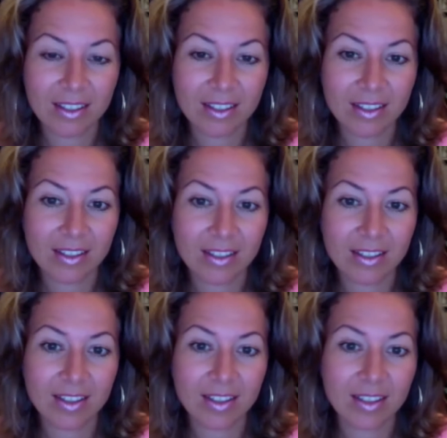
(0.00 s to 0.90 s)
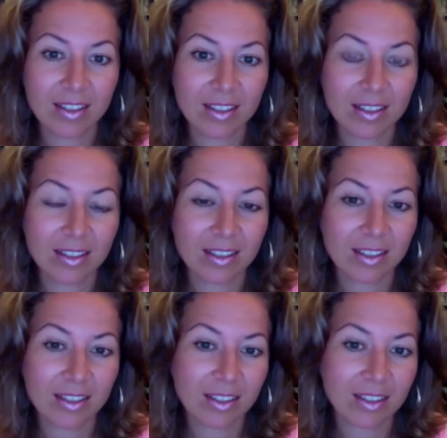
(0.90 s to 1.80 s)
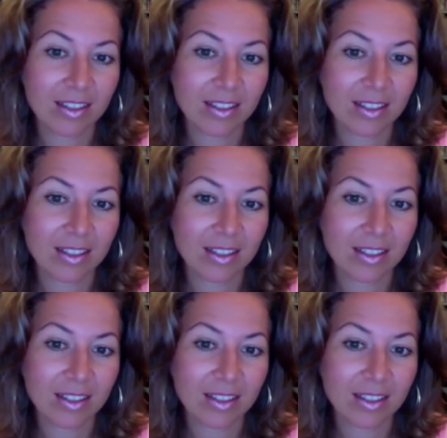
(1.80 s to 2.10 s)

(silent)